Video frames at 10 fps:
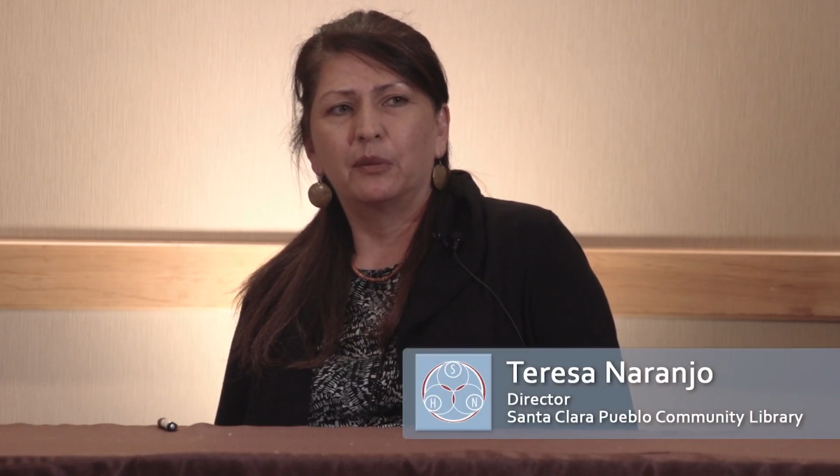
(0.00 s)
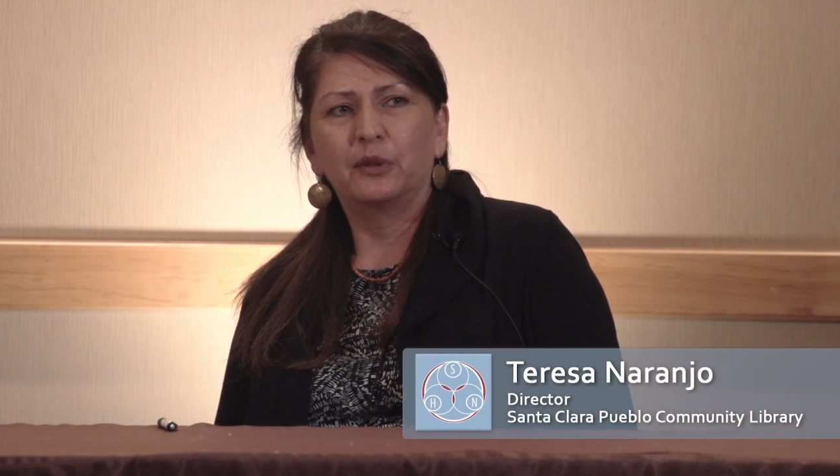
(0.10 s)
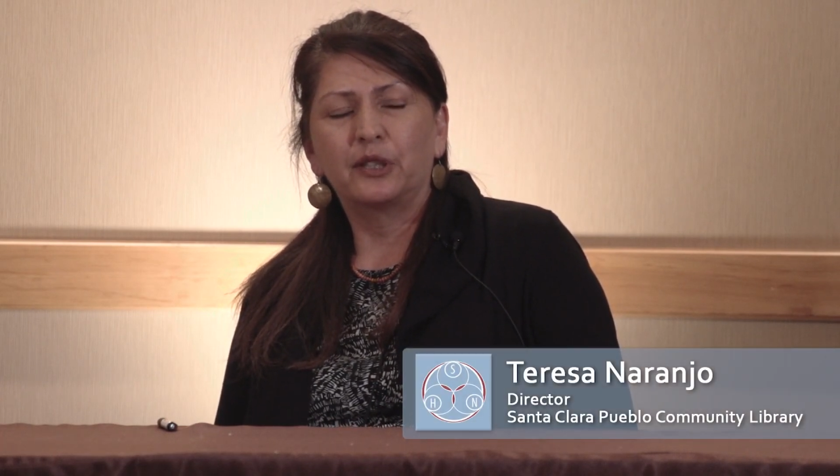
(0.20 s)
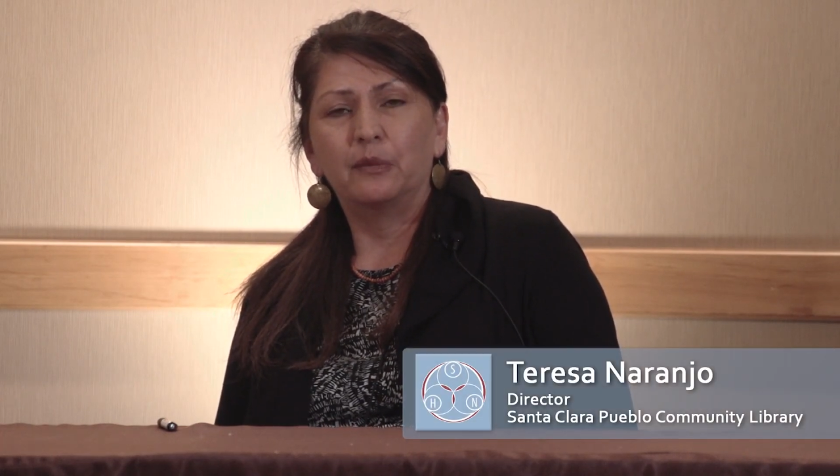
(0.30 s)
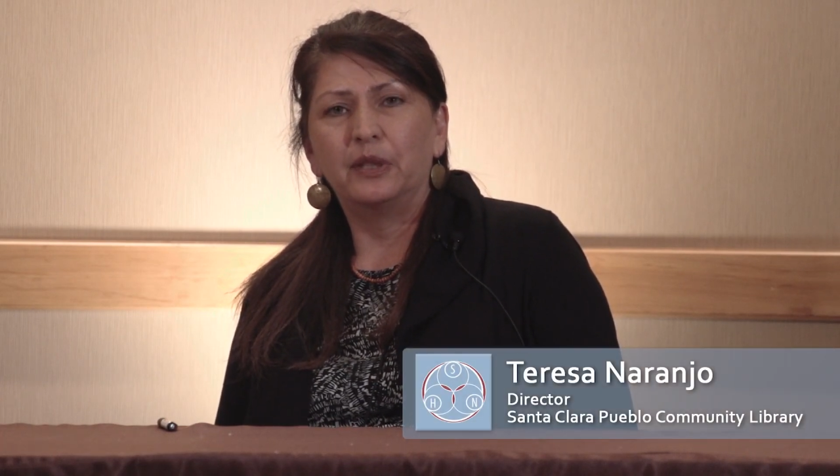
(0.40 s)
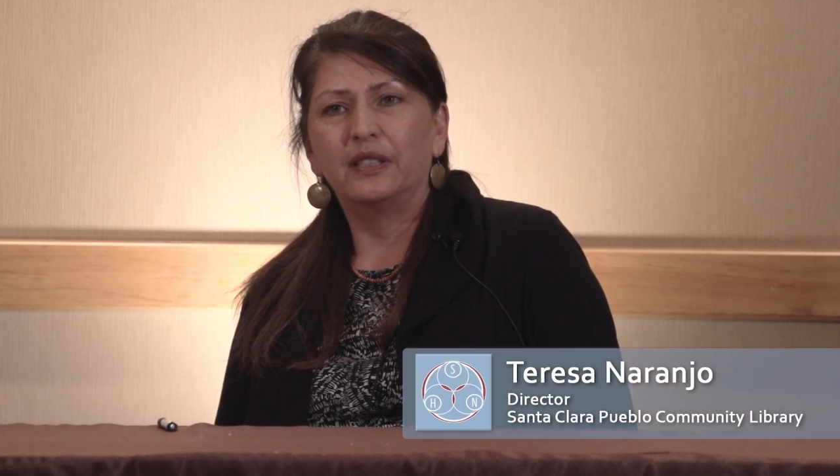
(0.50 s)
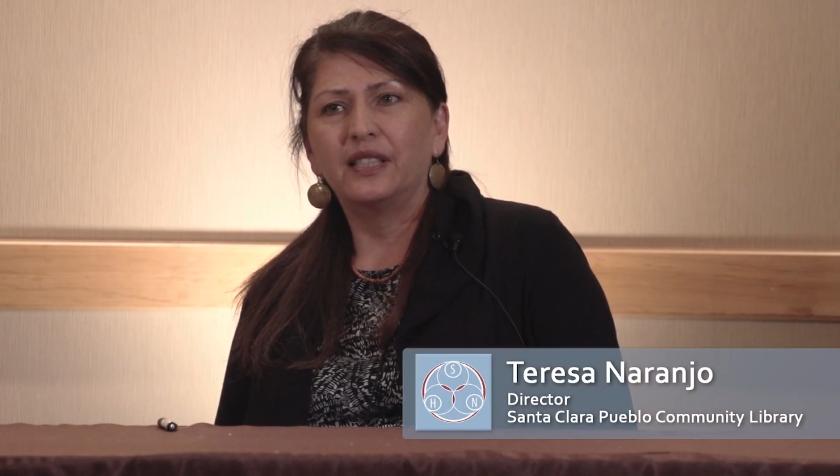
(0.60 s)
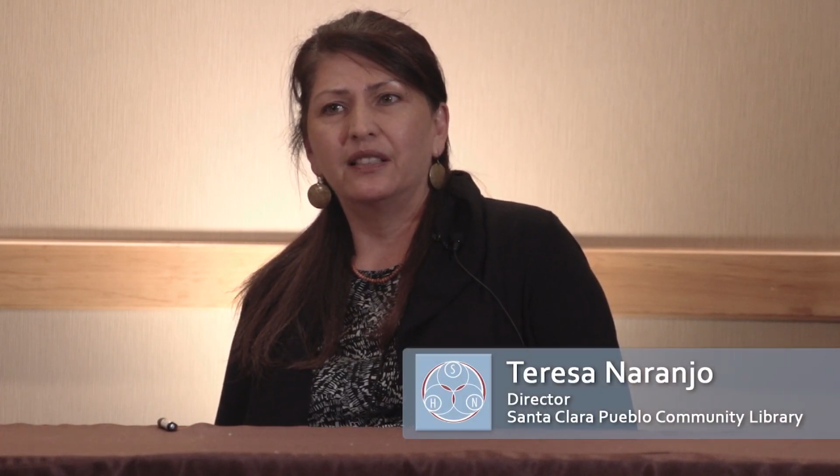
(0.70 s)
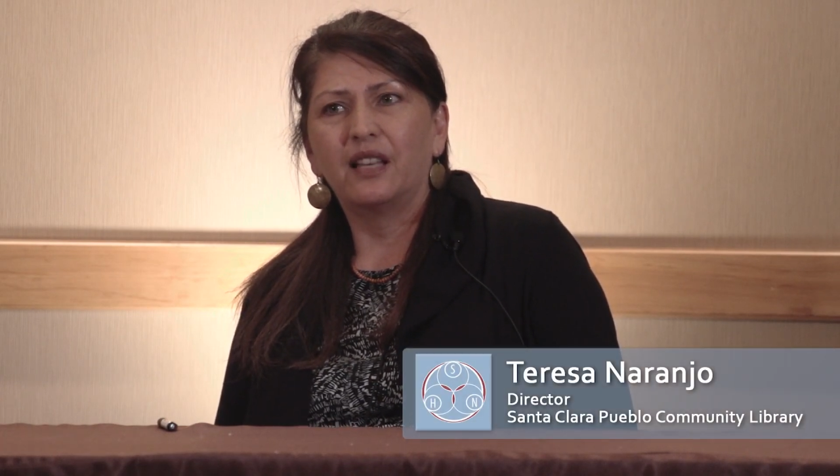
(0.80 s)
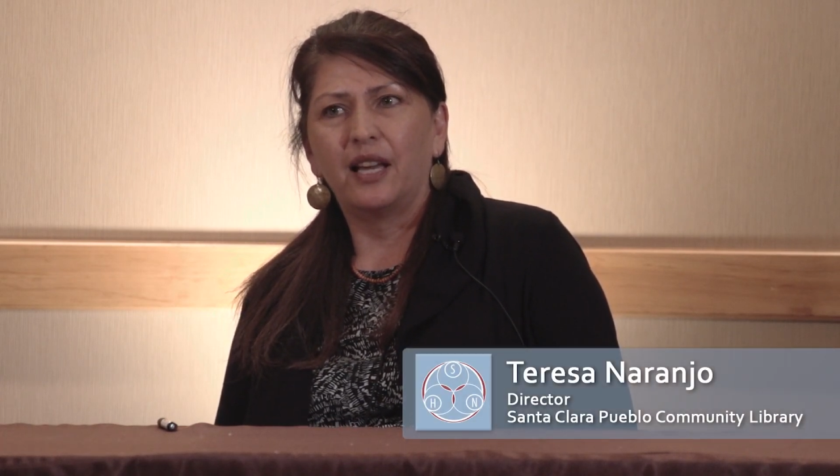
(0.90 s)
Pueblo
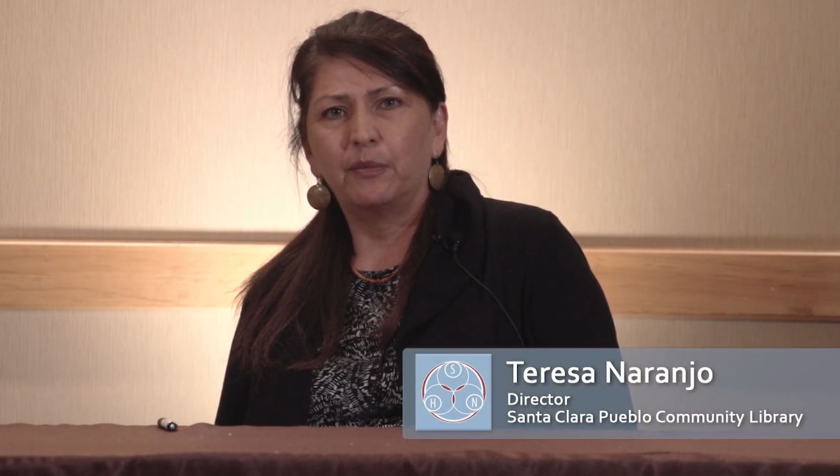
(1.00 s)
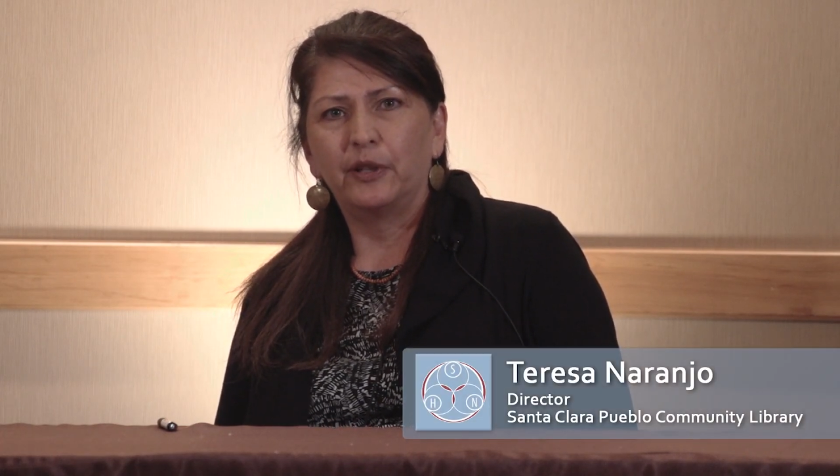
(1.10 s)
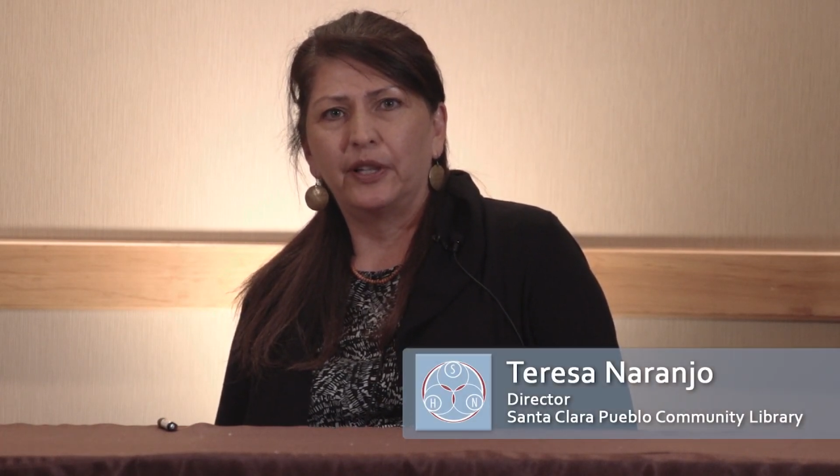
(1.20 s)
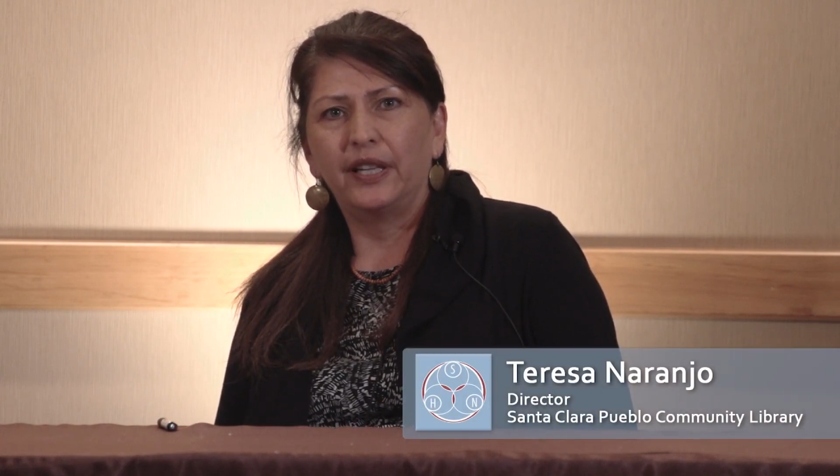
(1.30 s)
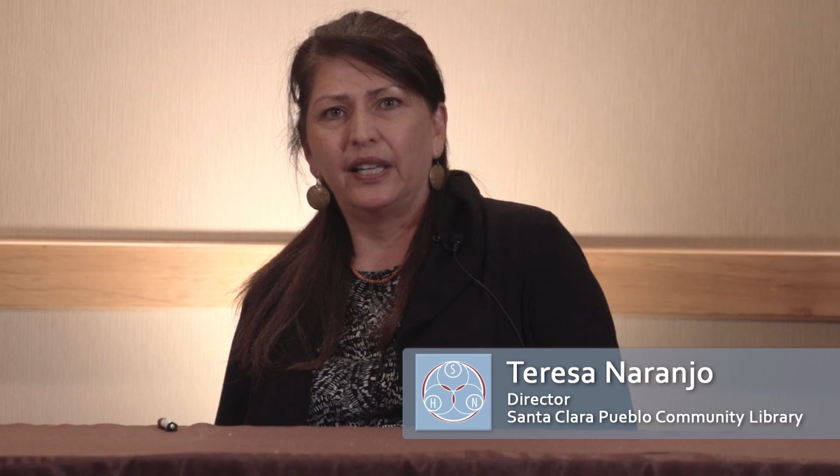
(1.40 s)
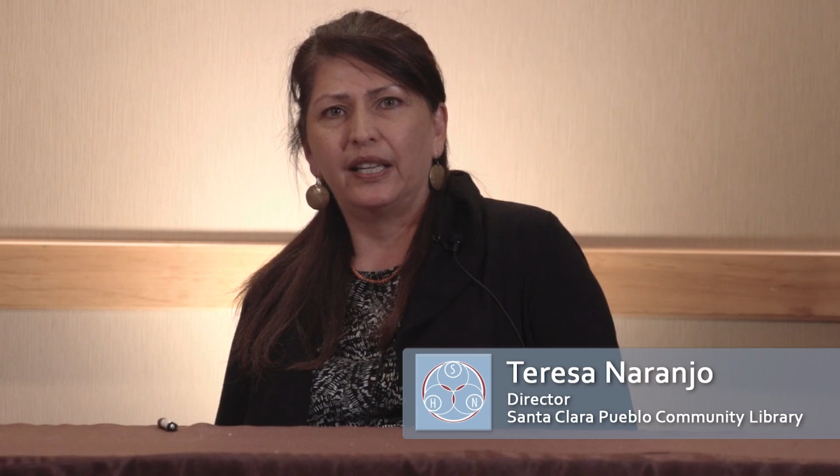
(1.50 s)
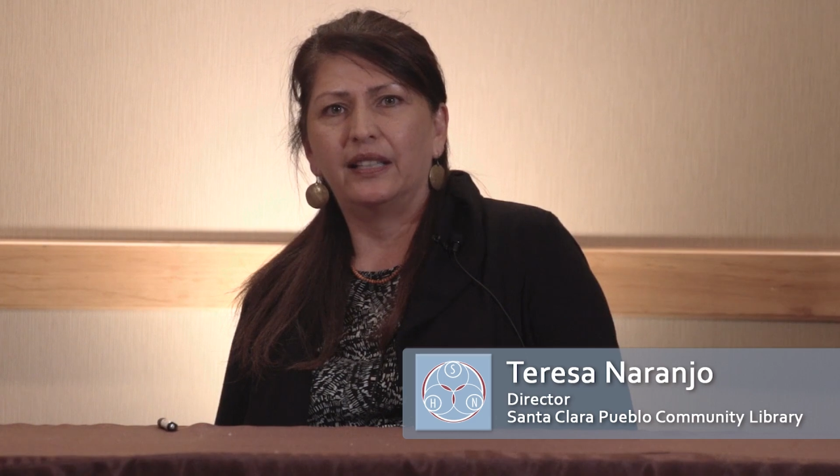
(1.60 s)
Community Library